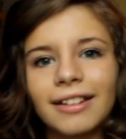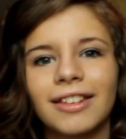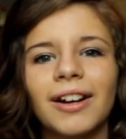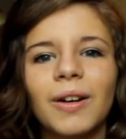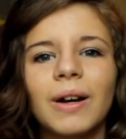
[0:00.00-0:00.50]

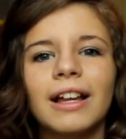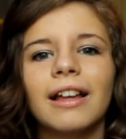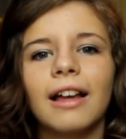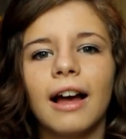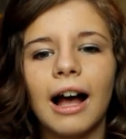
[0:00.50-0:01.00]
so
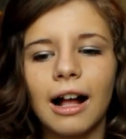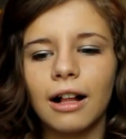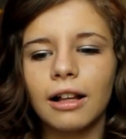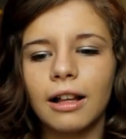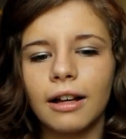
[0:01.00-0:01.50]

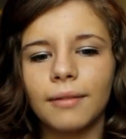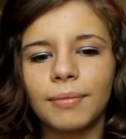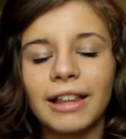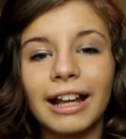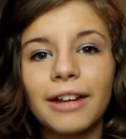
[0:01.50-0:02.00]
I'll
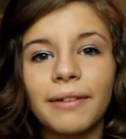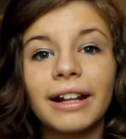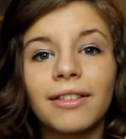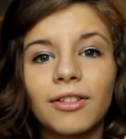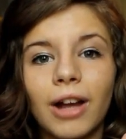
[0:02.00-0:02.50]
like it, rate
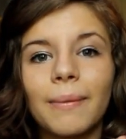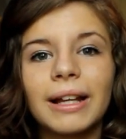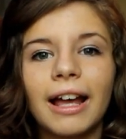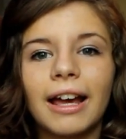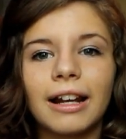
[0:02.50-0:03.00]
it, subscribe
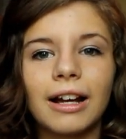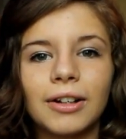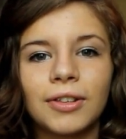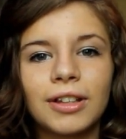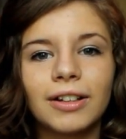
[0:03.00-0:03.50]
it, and
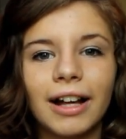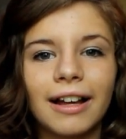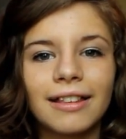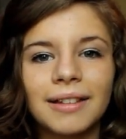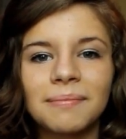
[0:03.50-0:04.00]
I'll see you
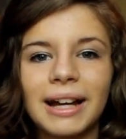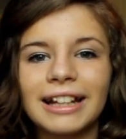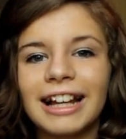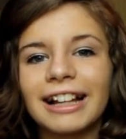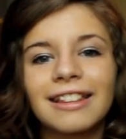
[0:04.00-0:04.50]
guys in my
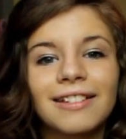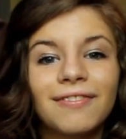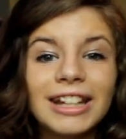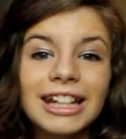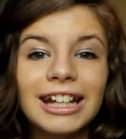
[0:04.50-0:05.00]
next
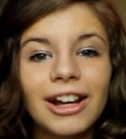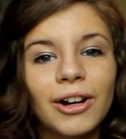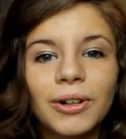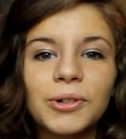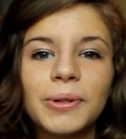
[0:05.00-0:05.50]

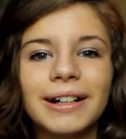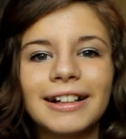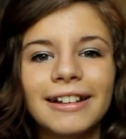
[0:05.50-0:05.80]
video.